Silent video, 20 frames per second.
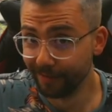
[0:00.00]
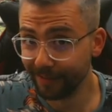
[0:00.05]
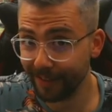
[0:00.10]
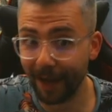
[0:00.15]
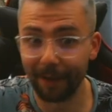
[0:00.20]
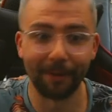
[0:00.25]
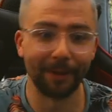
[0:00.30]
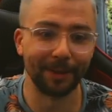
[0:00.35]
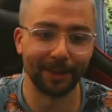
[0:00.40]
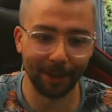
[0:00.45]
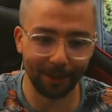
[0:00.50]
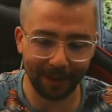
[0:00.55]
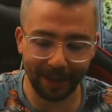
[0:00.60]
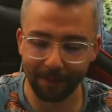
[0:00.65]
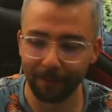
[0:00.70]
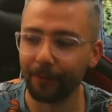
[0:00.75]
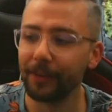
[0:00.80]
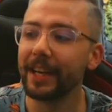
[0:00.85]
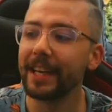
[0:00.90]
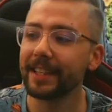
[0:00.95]
No, I'm
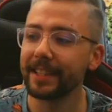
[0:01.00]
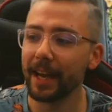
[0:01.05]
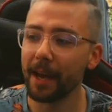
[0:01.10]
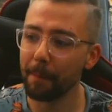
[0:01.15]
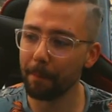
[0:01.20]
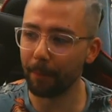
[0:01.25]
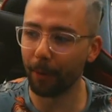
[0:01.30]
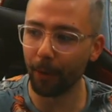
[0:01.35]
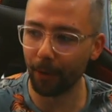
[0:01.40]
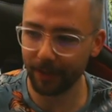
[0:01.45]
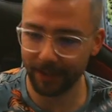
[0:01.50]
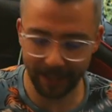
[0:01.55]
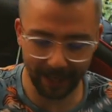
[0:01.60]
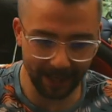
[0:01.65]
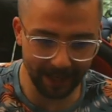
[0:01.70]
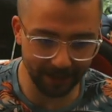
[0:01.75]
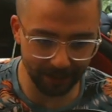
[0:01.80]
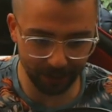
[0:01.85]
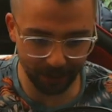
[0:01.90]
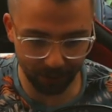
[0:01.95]
joking. We need to import
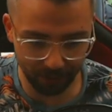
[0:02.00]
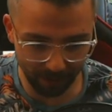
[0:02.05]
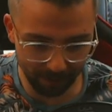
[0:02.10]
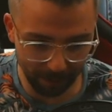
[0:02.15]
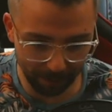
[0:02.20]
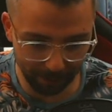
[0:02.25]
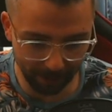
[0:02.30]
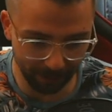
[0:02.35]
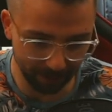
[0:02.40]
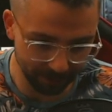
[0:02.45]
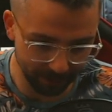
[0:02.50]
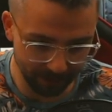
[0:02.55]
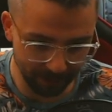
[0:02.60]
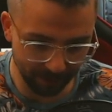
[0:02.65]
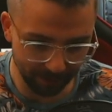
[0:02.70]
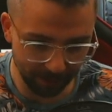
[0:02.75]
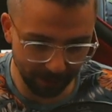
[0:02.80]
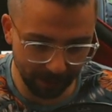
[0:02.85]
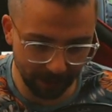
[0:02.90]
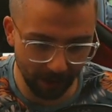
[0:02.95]
it into StreamerBot.
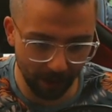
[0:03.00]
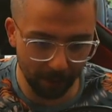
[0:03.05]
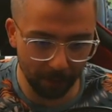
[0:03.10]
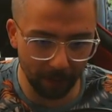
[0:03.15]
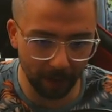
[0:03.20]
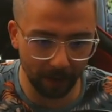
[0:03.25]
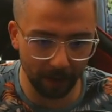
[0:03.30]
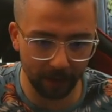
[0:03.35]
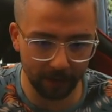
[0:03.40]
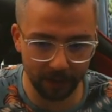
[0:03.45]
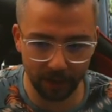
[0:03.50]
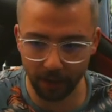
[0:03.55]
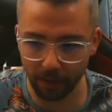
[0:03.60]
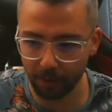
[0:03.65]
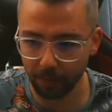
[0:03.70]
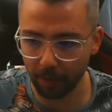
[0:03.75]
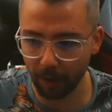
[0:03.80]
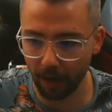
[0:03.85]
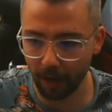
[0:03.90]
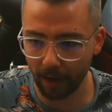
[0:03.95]
So if we go
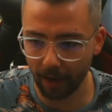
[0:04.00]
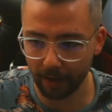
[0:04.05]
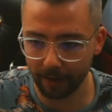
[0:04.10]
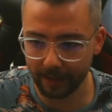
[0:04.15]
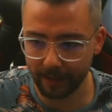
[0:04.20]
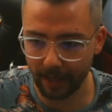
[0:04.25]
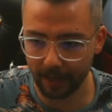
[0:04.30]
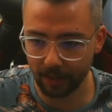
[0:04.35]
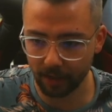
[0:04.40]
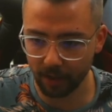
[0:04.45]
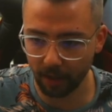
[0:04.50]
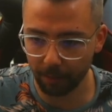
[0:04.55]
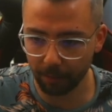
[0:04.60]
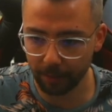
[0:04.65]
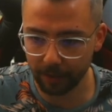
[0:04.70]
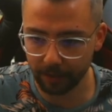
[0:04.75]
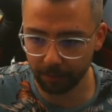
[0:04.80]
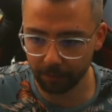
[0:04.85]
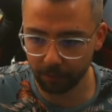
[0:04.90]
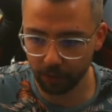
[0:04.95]
to our desktop,
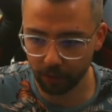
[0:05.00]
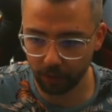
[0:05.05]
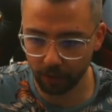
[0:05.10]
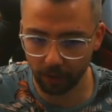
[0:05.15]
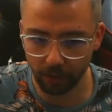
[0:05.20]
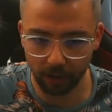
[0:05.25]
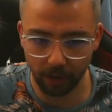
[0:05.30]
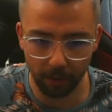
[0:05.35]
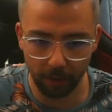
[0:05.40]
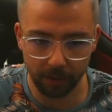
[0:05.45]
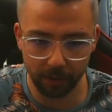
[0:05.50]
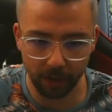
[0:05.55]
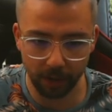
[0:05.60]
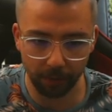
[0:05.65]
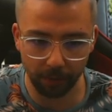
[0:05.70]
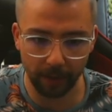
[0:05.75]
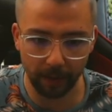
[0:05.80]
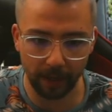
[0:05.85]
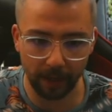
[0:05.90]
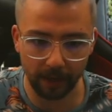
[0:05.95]
which I'm just going to go
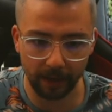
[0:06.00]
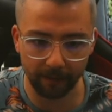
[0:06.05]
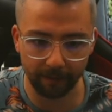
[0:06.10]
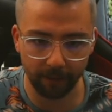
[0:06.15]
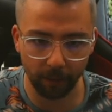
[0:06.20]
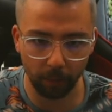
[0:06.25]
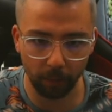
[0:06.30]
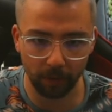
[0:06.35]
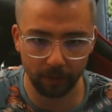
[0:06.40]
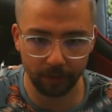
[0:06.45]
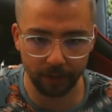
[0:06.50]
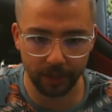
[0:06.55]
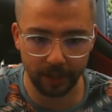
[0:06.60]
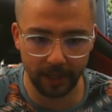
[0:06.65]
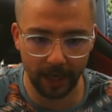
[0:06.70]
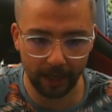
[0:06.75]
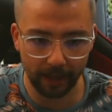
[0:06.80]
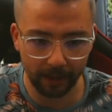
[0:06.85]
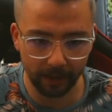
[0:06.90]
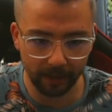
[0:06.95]
to for 1
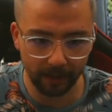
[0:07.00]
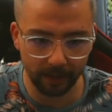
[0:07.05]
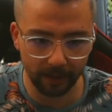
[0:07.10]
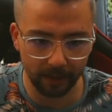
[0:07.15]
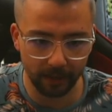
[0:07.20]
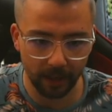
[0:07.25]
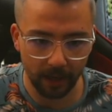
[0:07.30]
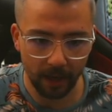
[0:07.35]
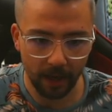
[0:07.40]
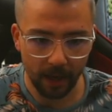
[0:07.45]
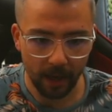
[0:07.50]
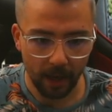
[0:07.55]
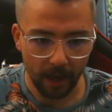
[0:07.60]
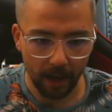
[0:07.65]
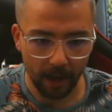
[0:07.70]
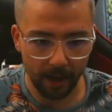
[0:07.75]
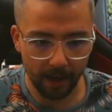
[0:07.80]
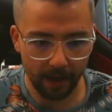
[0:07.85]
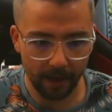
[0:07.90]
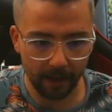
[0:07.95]
second.
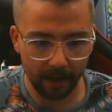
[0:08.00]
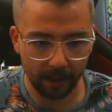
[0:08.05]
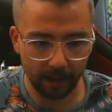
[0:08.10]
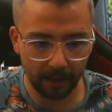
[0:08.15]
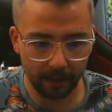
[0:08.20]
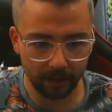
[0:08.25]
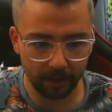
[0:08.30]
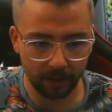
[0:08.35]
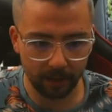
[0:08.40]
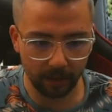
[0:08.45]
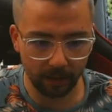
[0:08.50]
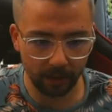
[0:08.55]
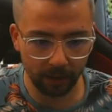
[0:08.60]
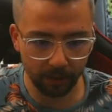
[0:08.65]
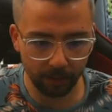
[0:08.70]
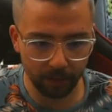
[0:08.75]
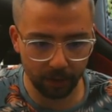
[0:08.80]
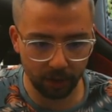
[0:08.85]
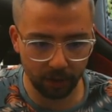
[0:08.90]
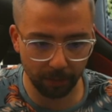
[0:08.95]
Let's
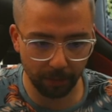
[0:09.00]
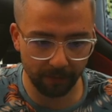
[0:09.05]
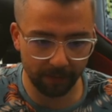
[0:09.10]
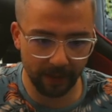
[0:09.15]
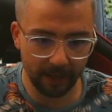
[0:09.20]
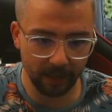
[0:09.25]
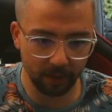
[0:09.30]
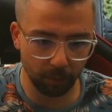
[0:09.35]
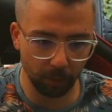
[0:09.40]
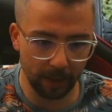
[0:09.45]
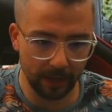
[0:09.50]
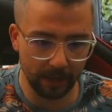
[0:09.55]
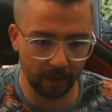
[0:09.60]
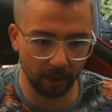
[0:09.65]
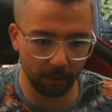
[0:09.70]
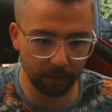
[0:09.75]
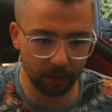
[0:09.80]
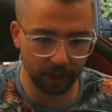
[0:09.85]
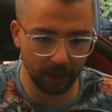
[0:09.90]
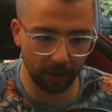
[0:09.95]
lose some of these
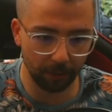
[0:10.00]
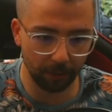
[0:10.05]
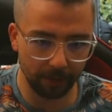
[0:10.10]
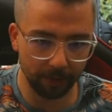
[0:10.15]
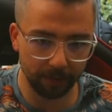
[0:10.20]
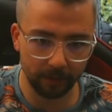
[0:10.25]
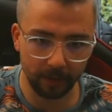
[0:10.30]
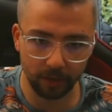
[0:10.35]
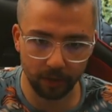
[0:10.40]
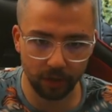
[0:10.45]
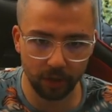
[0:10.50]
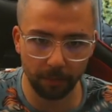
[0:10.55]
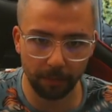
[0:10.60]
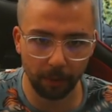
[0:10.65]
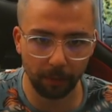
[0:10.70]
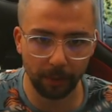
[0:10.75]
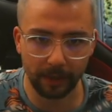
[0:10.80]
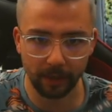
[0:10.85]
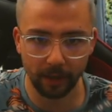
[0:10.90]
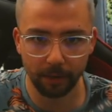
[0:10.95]
windows, we? There's so
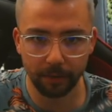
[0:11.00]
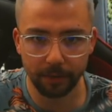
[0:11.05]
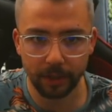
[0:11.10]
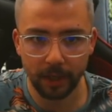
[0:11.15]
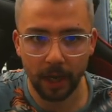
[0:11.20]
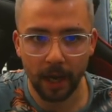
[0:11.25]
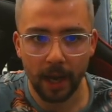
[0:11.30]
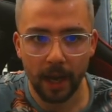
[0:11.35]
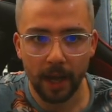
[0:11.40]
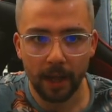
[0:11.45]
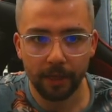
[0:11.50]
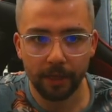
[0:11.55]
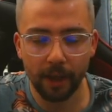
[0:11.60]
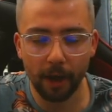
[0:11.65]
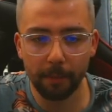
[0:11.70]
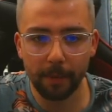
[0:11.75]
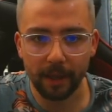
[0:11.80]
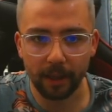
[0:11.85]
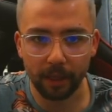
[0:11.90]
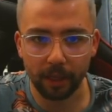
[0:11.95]
many windows.
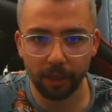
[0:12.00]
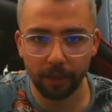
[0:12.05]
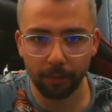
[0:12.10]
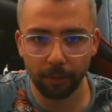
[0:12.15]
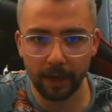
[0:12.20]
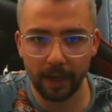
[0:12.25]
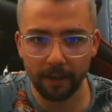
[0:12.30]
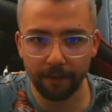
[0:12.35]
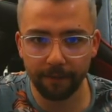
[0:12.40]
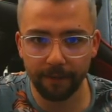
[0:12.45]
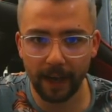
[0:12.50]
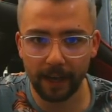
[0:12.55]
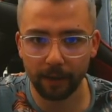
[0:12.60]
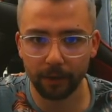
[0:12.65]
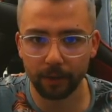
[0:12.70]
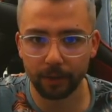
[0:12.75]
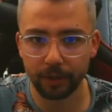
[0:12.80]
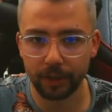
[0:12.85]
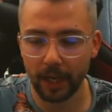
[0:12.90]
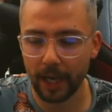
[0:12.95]
There'll be three
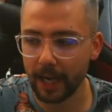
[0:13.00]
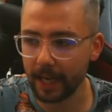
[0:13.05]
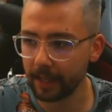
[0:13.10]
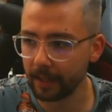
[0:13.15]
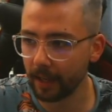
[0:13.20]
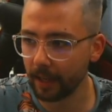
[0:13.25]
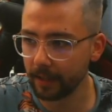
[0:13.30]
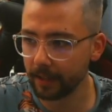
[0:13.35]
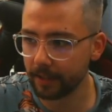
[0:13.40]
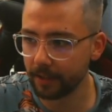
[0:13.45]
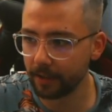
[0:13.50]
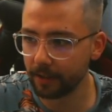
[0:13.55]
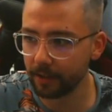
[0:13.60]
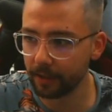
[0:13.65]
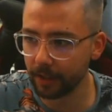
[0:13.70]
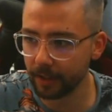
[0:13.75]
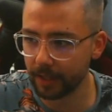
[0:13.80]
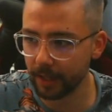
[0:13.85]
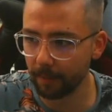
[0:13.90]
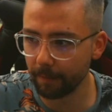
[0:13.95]
files in
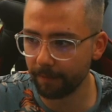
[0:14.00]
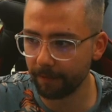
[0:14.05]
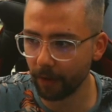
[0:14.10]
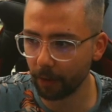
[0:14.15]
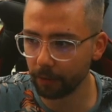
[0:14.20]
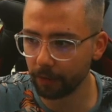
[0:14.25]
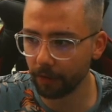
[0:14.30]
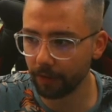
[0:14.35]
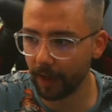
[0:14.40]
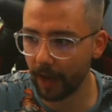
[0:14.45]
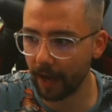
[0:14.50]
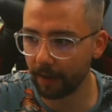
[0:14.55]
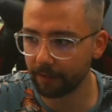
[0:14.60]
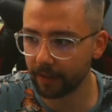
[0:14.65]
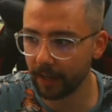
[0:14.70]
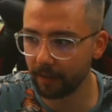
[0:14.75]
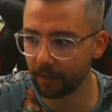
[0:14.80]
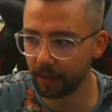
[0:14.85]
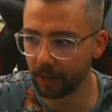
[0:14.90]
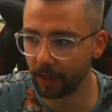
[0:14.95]
the zip folder that
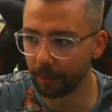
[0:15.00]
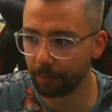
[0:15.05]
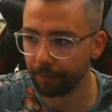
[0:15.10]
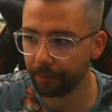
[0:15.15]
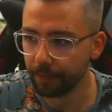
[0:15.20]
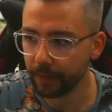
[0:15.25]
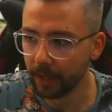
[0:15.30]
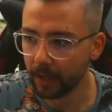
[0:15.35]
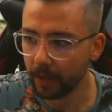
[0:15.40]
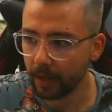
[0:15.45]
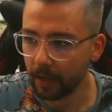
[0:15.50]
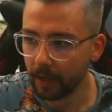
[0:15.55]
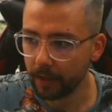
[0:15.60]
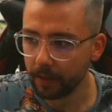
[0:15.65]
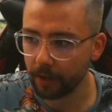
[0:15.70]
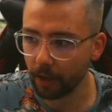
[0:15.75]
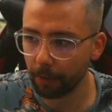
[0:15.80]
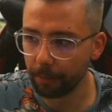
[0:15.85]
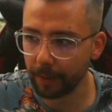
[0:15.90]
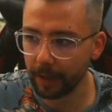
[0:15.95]
I've given you.
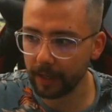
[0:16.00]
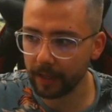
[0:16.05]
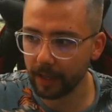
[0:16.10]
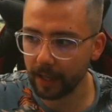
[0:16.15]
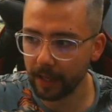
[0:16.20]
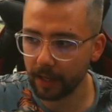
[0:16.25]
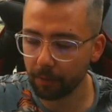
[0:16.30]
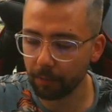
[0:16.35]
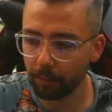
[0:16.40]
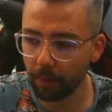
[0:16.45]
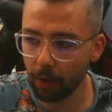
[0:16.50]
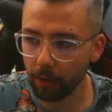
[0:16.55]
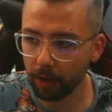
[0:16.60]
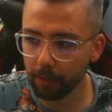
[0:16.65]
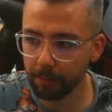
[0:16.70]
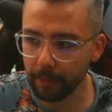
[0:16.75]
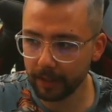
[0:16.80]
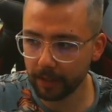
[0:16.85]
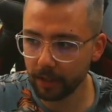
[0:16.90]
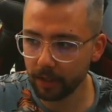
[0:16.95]
There'll be the
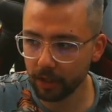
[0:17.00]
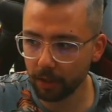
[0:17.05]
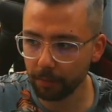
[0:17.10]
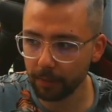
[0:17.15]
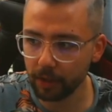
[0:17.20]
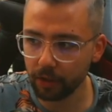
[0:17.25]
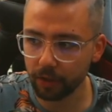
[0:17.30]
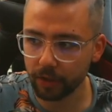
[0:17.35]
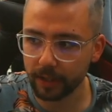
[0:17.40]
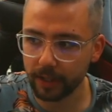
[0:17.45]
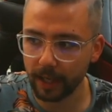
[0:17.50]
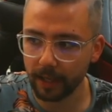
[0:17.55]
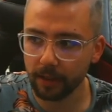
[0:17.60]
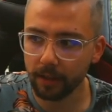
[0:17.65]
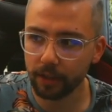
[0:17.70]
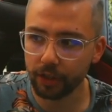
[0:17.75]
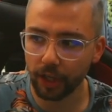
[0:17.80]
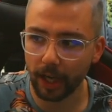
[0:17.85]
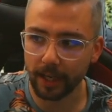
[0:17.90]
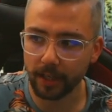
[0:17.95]
welcome message that we just
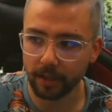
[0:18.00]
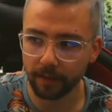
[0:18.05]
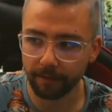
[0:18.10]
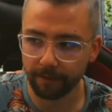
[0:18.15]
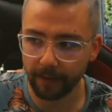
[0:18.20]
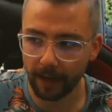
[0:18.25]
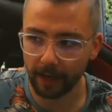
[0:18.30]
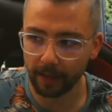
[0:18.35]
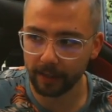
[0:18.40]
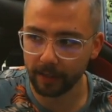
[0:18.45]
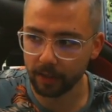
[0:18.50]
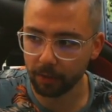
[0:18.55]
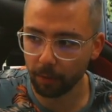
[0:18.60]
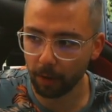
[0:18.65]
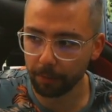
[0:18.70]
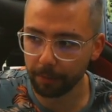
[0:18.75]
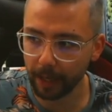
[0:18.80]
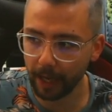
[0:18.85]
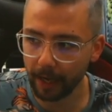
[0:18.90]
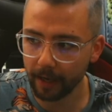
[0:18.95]
did, the JSON file
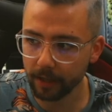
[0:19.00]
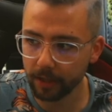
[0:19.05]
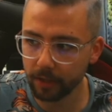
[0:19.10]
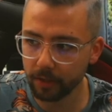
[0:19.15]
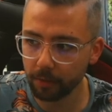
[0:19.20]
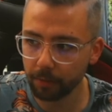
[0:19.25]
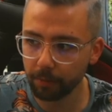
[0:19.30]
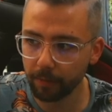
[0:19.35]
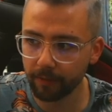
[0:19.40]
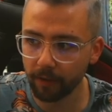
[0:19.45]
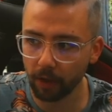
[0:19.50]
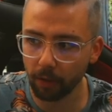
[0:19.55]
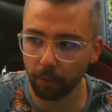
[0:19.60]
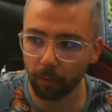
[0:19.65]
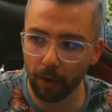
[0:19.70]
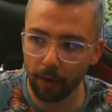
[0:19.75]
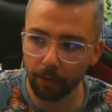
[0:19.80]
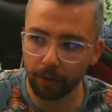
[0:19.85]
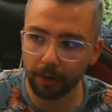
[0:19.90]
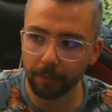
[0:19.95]
into OBS. We've got the
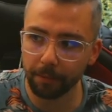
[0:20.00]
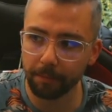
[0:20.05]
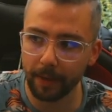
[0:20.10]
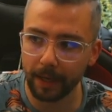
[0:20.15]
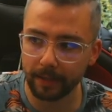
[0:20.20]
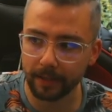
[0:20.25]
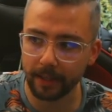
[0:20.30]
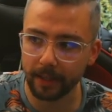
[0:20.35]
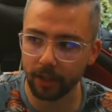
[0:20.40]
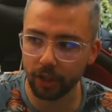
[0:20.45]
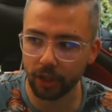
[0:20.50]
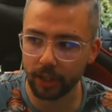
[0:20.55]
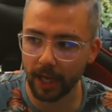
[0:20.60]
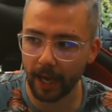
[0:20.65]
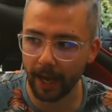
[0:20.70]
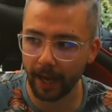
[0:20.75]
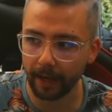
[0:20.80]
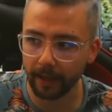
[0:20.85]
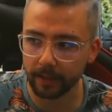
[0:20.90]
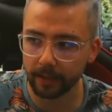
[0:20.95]
welcome message
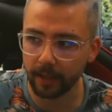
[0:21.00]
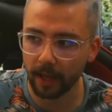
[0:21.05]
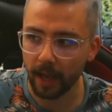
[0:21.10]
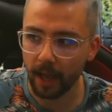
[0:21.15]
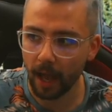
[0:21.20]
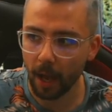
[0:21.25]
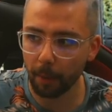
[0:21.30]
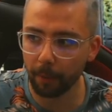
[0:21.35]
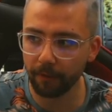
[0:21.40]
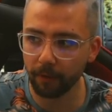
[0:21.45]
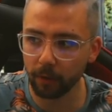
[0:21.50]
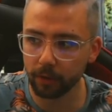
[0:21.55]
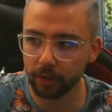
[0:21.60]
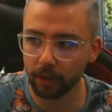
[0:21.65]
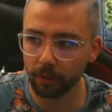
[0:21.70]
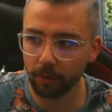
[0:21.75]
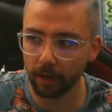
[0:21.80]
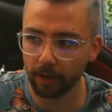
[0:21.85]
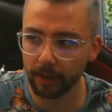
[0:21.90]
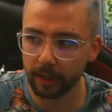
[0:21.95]
text, and we've
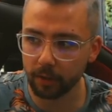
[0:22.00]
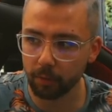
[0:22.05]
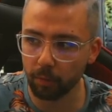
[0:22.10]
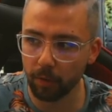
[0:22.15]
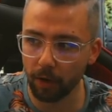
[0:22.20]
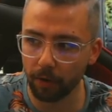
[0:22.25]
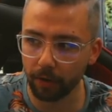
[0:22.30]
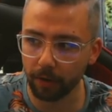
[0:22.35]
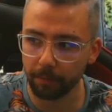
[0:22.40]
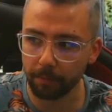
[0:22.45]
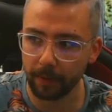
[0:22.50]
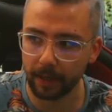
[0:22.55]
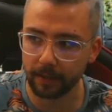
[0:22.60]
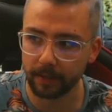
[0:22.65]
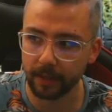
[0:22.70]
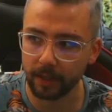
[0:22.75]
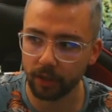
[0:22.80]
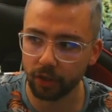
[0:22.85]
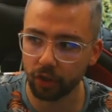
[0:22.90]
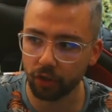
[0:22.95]
also got this welcome
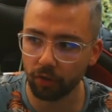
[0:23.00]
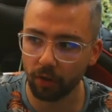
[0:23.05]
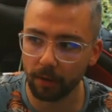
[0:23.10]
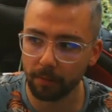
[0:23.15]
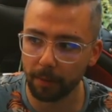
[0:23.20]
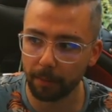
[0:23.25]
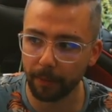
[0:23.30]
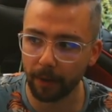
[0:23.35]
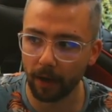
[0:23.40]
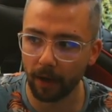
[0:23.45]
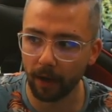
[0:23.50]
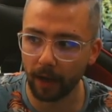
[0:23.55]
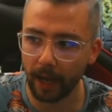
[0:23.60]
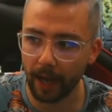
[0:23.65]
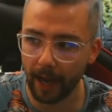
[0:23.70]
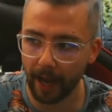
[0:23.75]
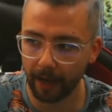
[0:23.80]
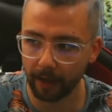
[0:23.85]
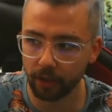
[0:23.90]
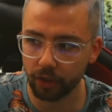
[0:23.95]
message StreamerBot
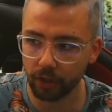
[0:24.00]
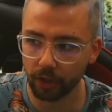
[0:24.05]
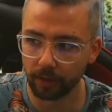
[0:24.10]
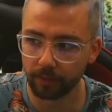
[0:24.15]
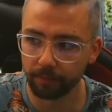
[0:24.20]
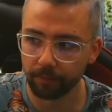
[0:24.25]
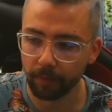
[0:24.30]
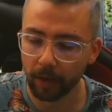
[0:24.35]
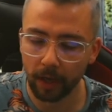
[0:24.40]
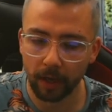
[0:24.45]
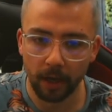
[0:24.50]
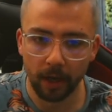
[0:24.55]
action.